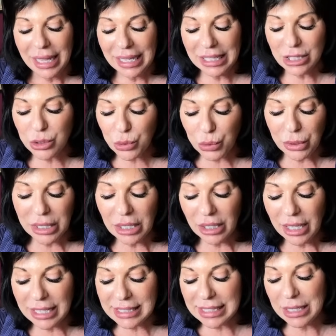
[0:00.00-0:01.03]
is
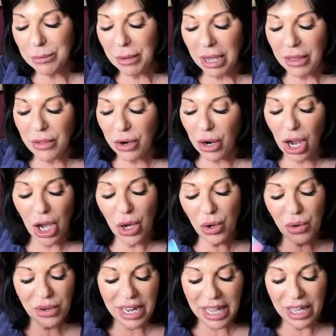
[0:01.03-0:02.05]
realizing by their
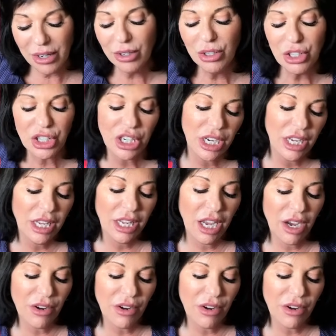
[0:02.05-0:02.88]
own energy